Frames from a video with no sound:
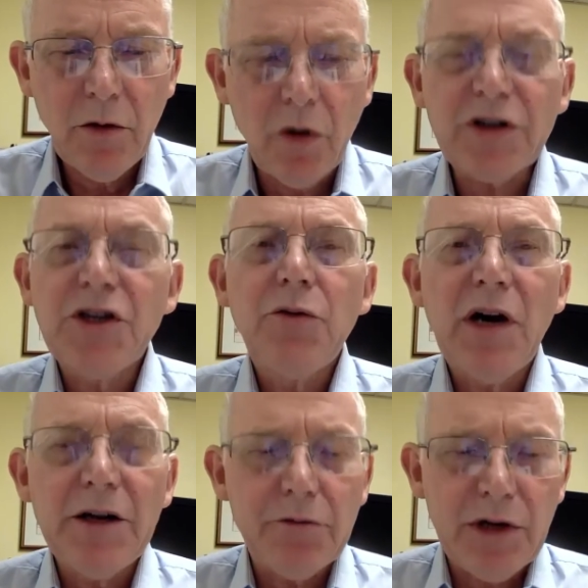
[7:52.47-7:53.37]
or
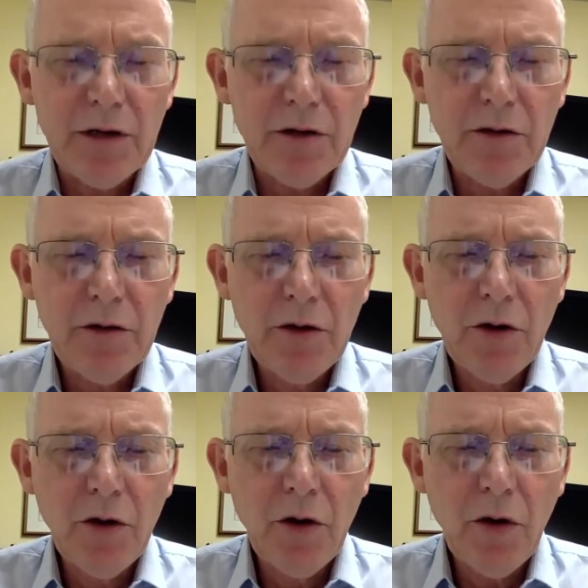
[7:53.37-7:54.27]
200
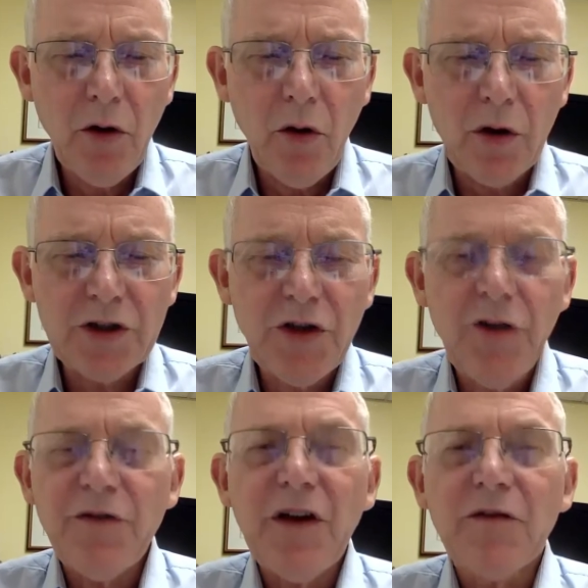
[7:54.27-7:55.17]
or
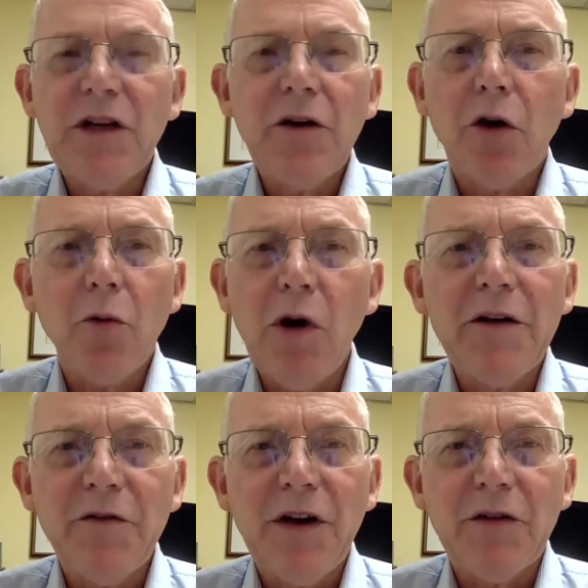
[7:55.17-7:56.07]
250 or
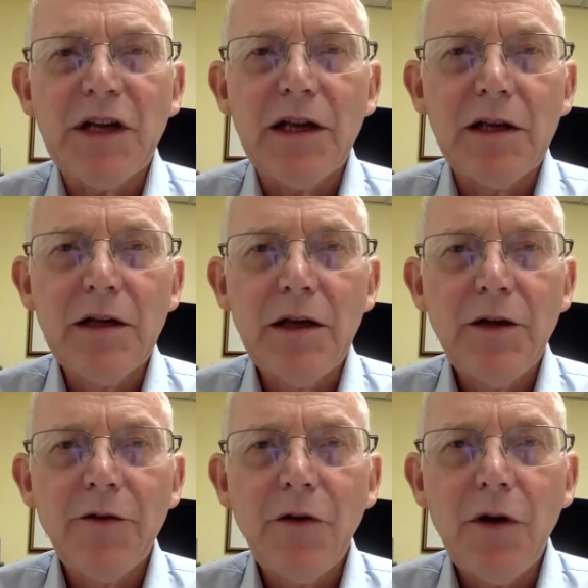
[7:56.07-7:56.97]
150?
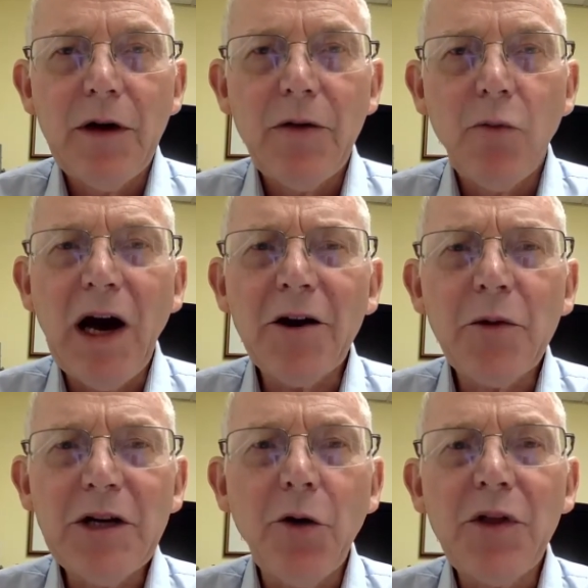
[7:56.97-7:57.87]
Well, how do
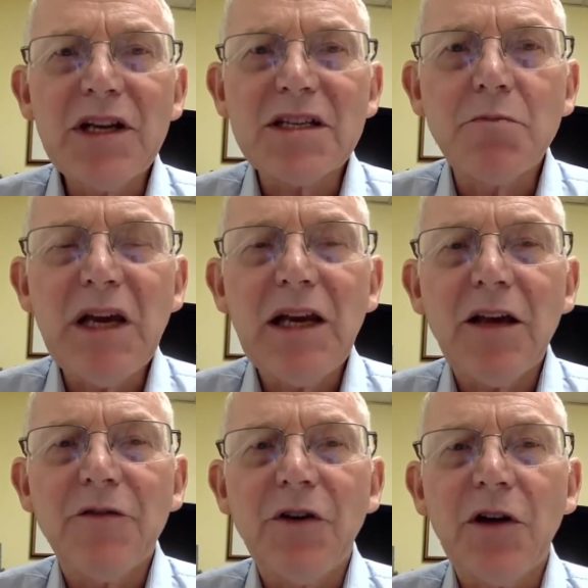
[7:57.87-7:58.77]
we know that it's
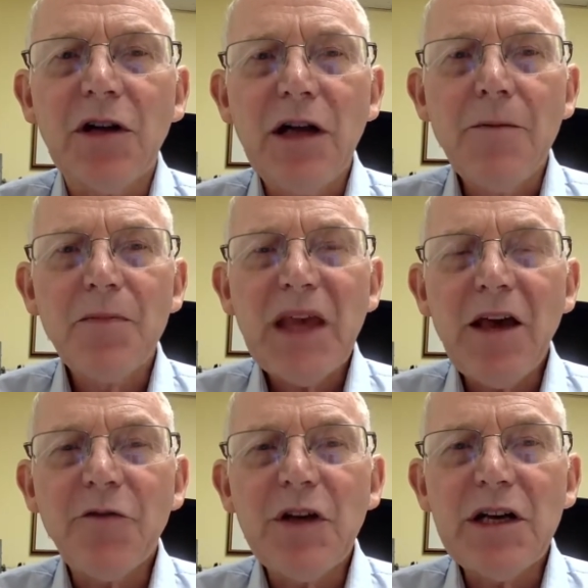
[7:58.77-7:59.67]
meaningful
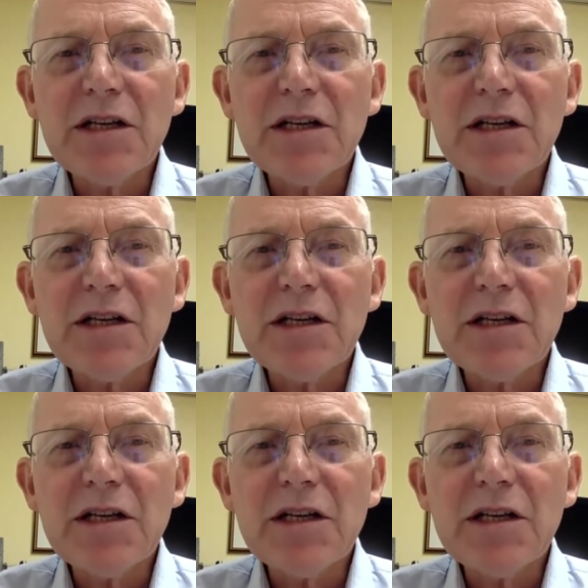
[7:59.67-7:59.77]
if it